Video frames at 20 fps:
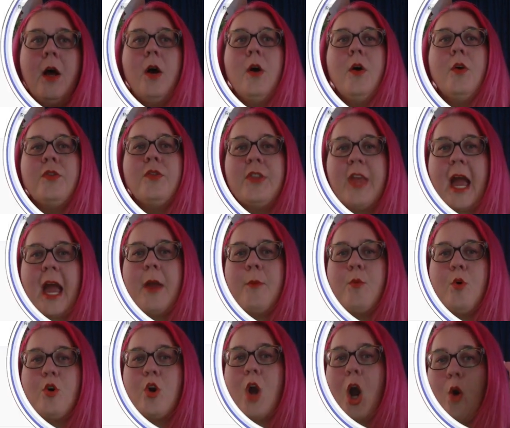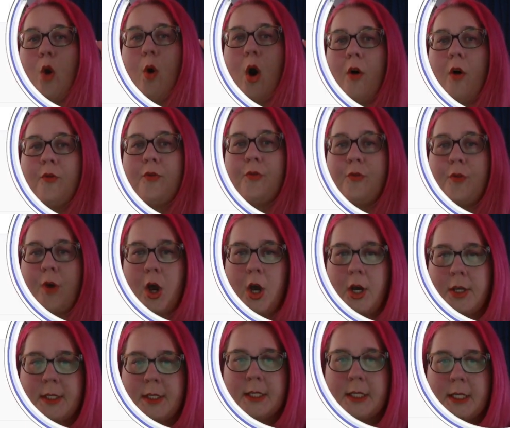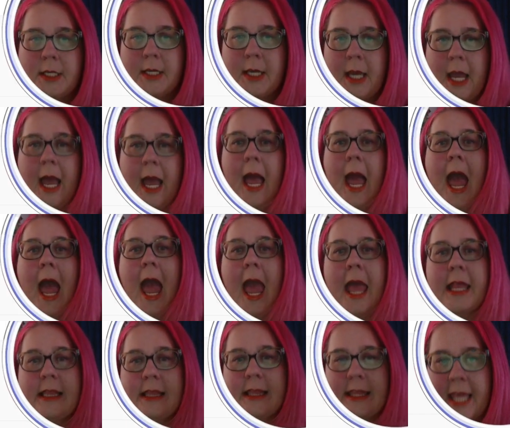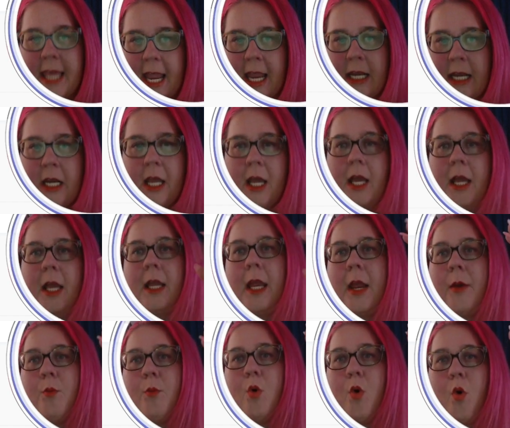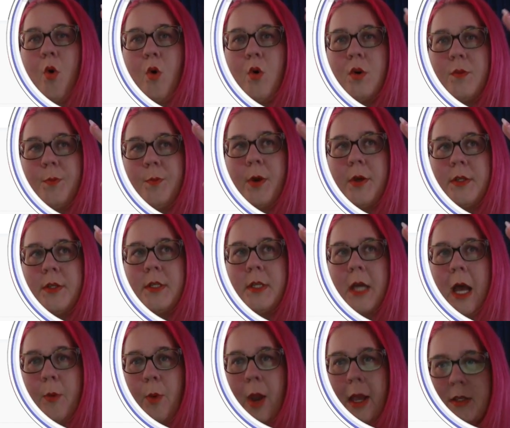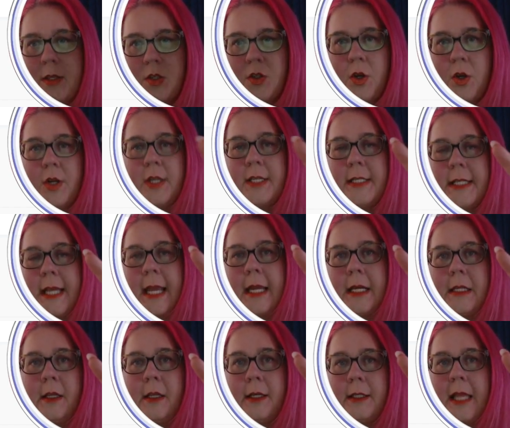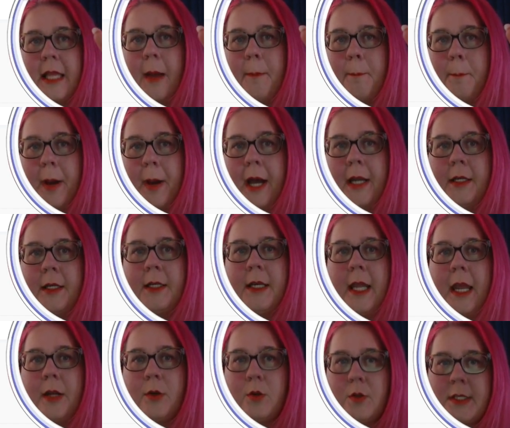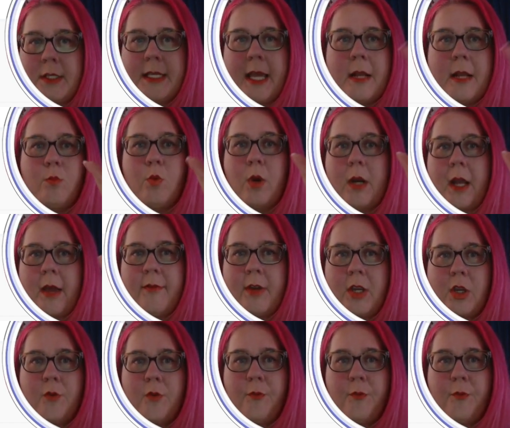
they will go off first. And then it will almost, as soon as they click that button, it'll send whatever you've